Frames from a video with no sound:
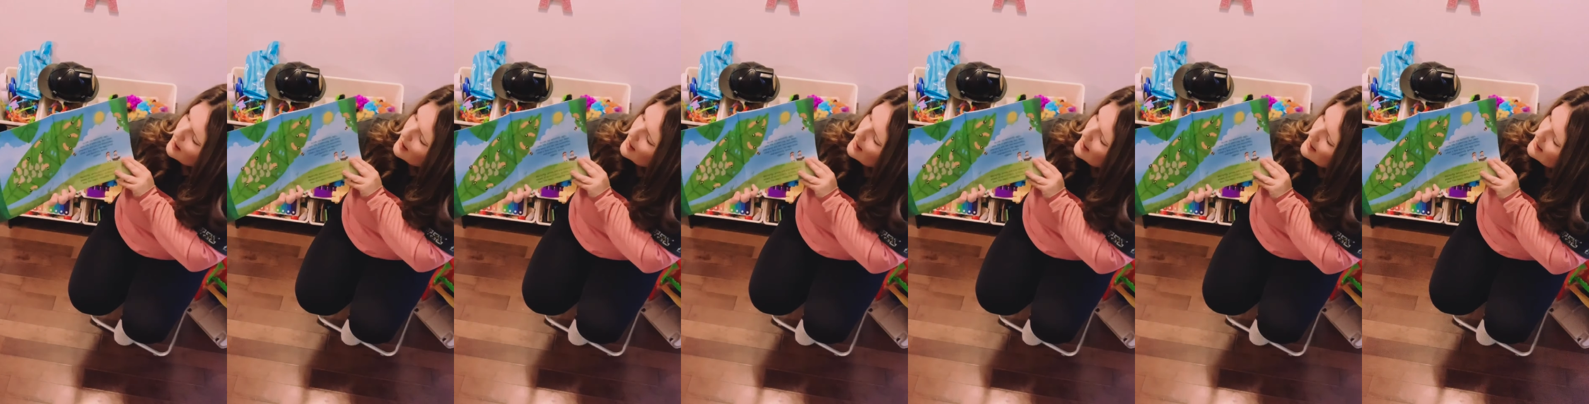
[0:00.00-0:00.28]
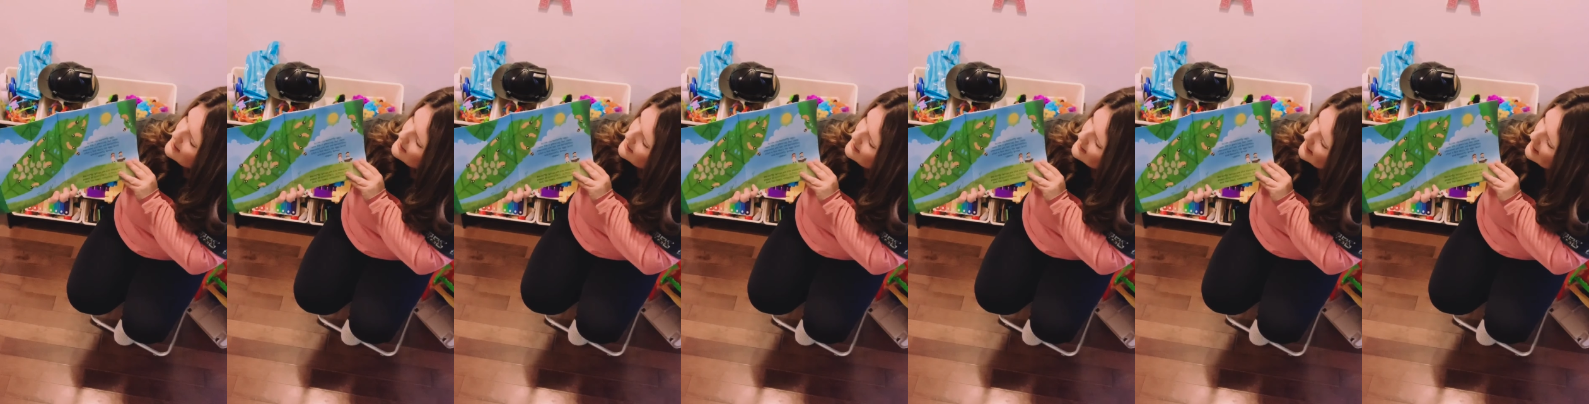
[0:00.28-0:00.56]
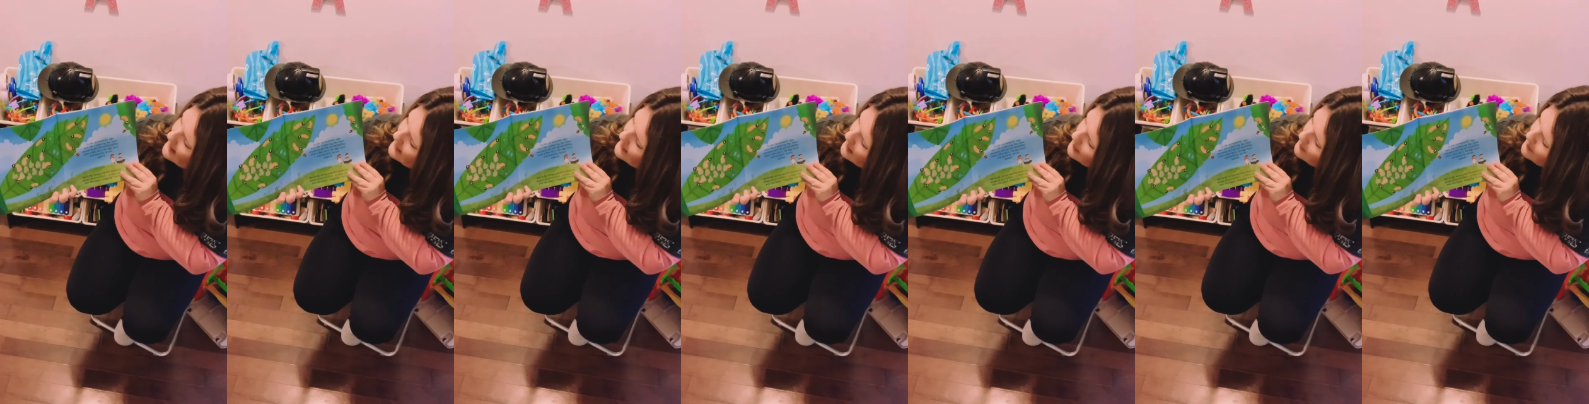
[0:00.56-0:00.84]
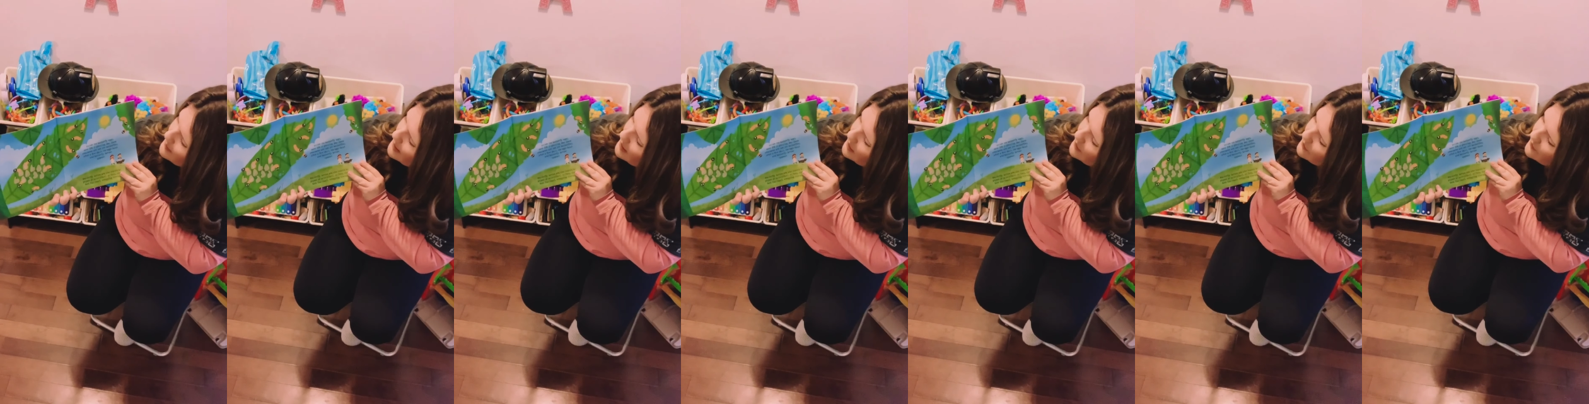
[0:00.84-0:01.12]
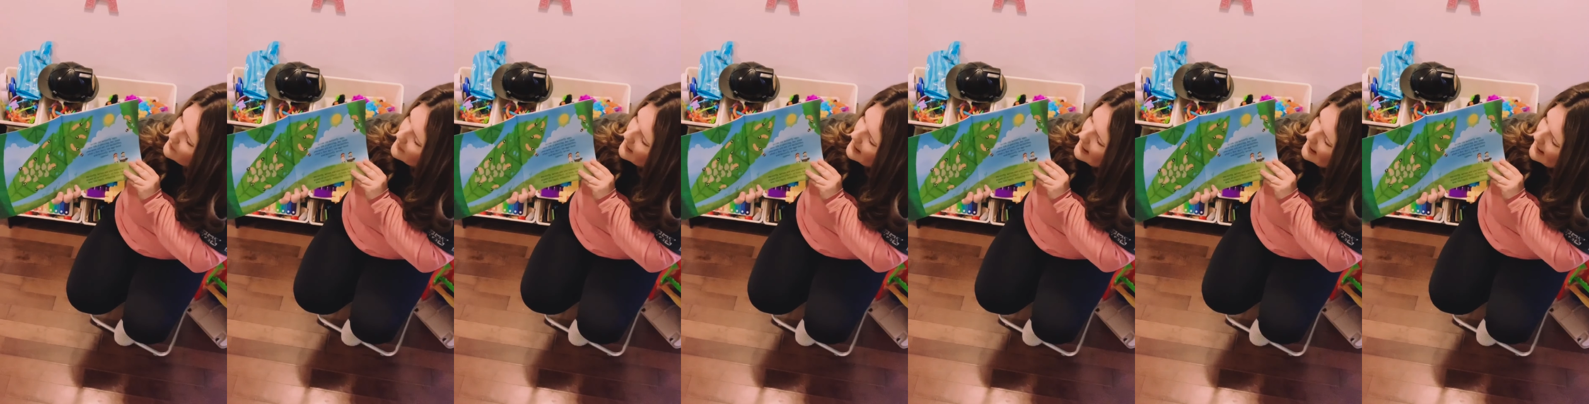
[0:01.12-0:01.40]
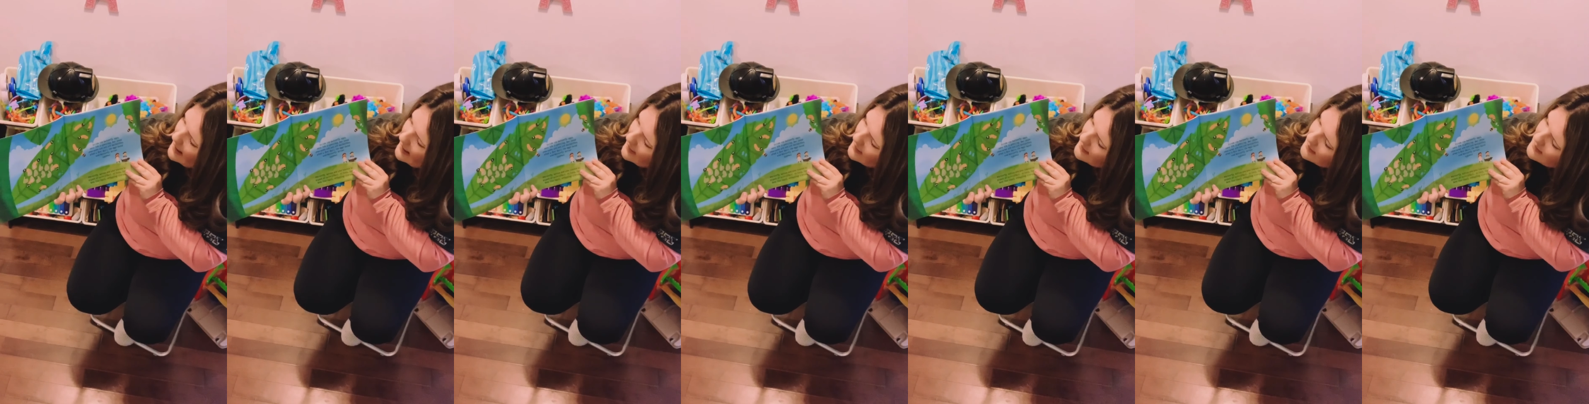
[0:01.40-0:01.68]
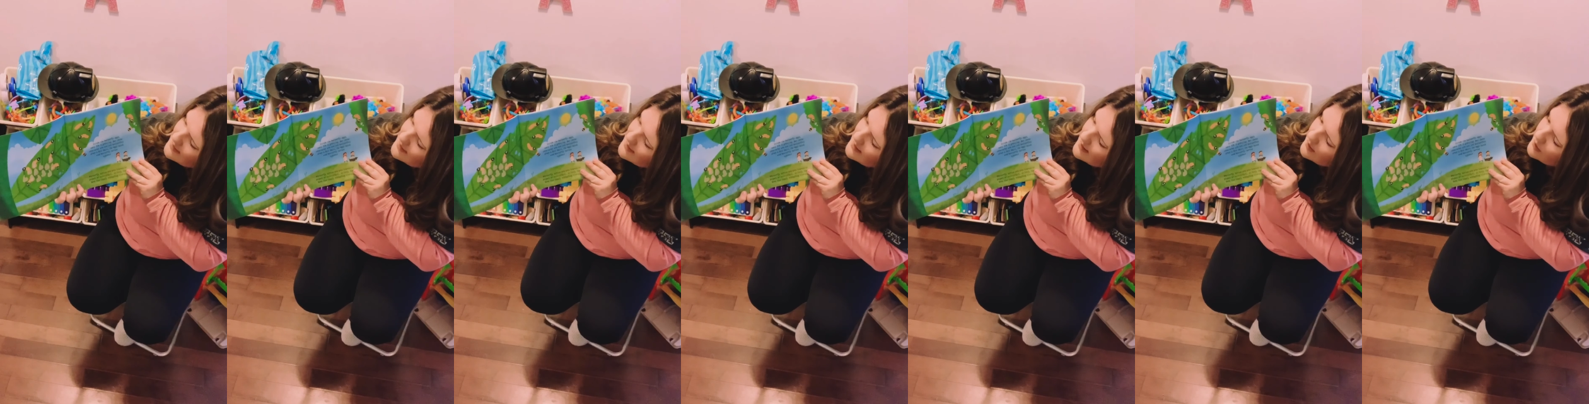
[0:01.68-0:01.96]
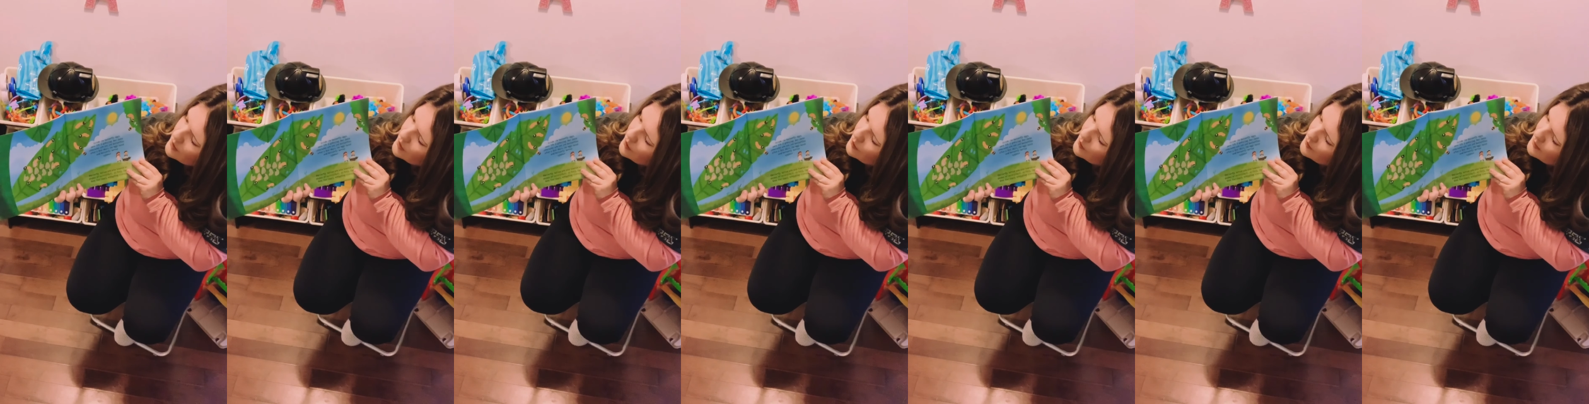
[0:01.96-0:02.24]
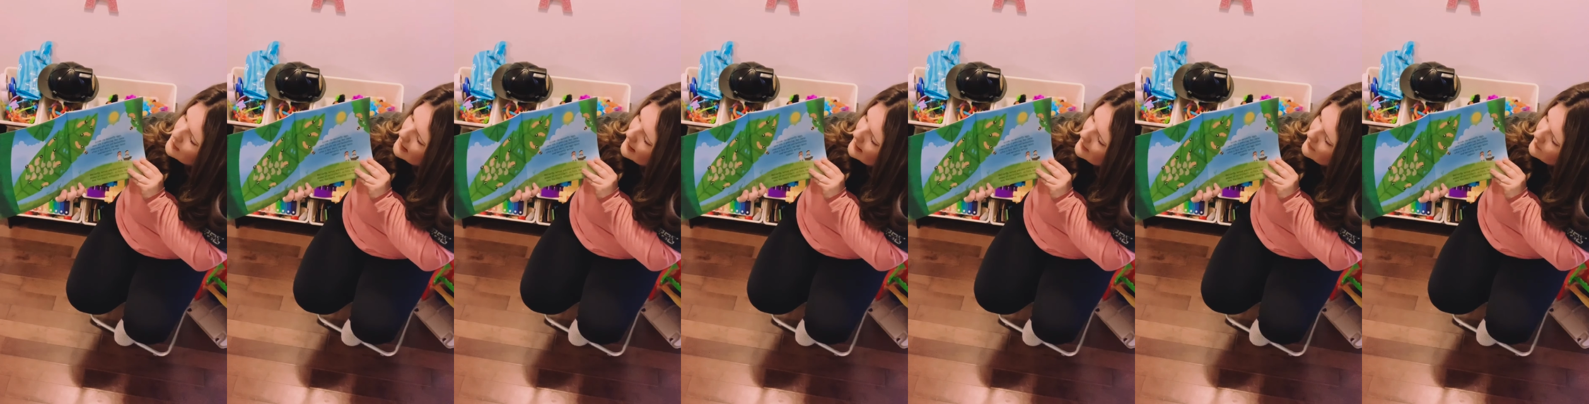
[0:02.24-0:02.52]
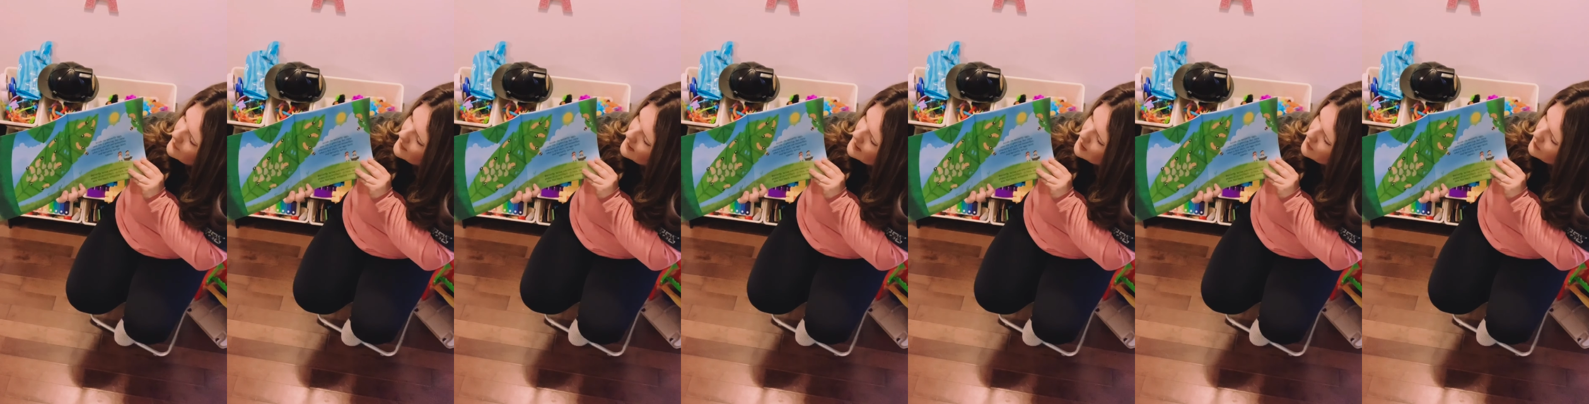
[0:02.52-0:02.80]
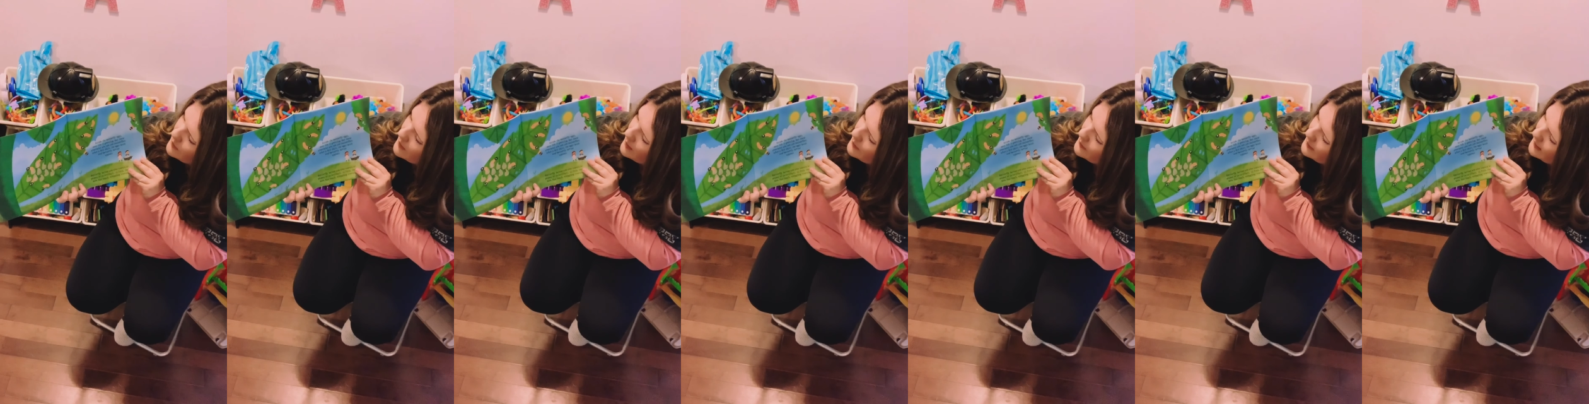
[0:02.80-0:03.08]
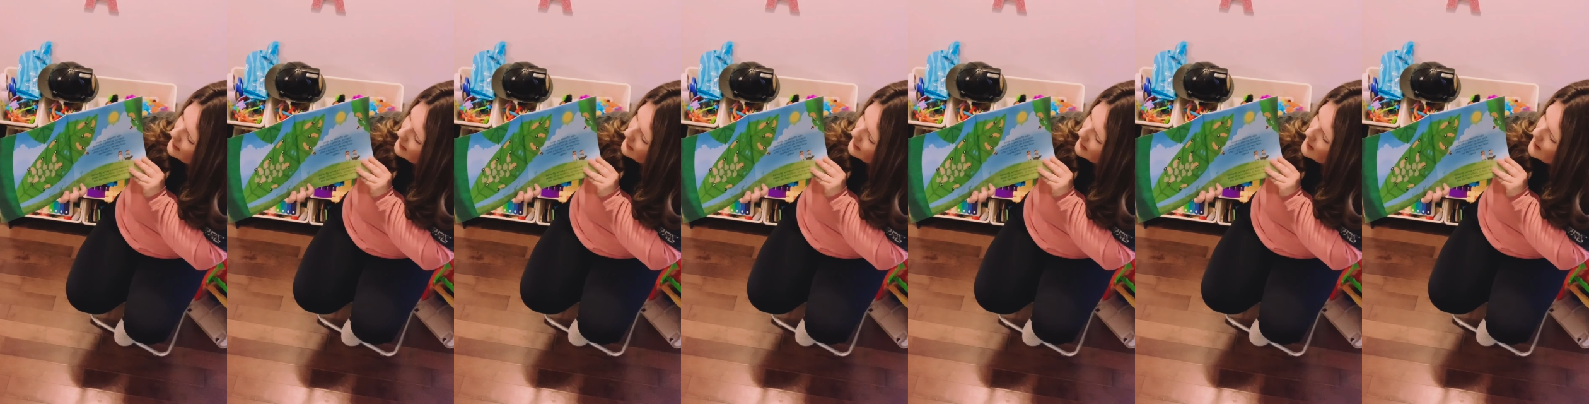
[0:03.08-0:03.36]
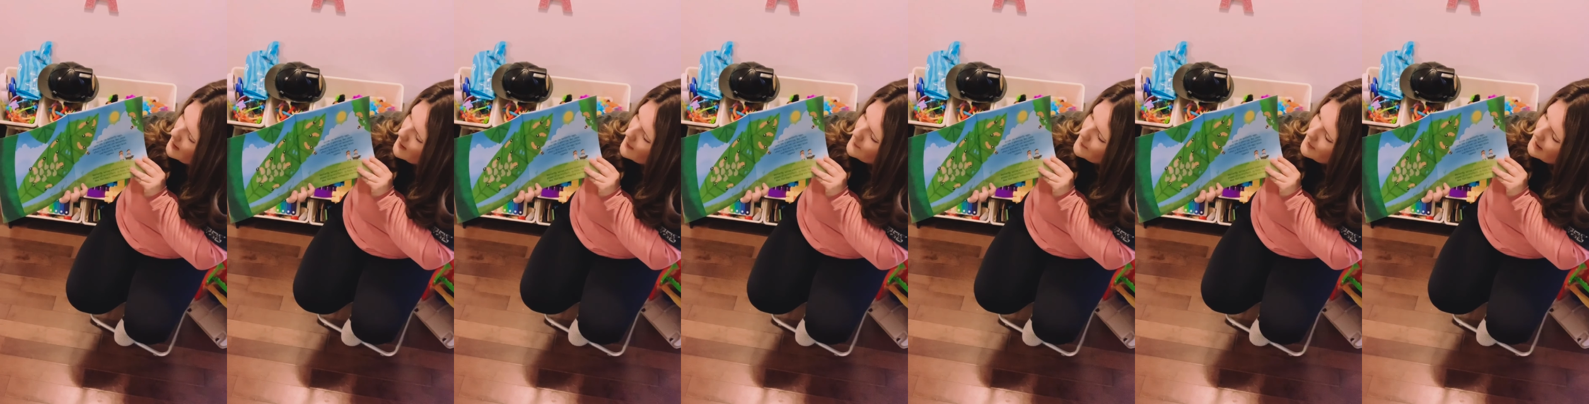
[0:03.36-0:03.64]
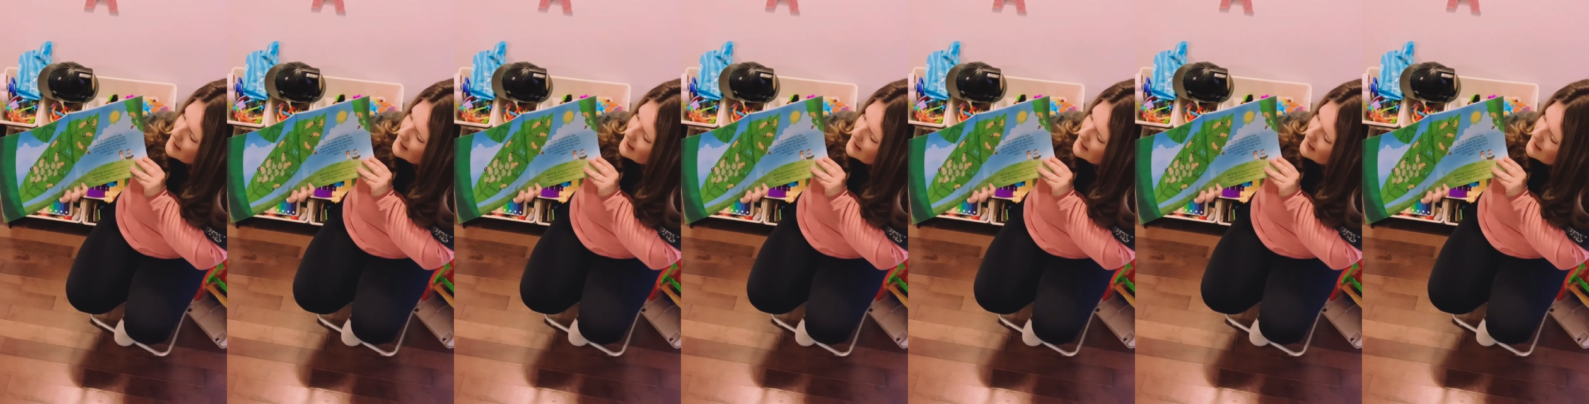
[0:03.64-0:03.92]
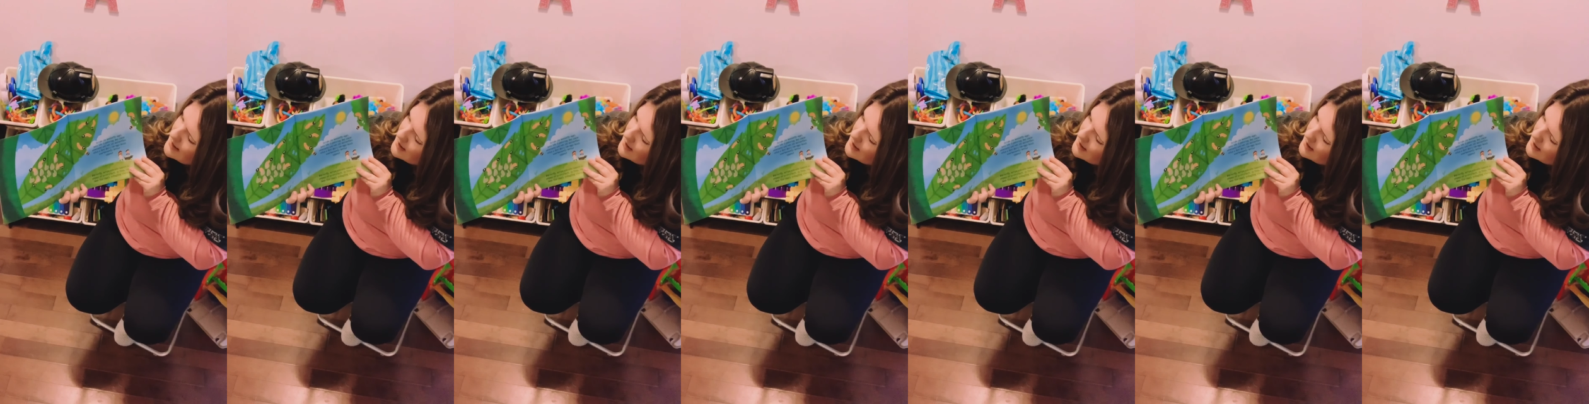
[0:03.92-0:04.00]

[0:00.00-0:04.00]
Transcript: Nobody's mouth can be seen.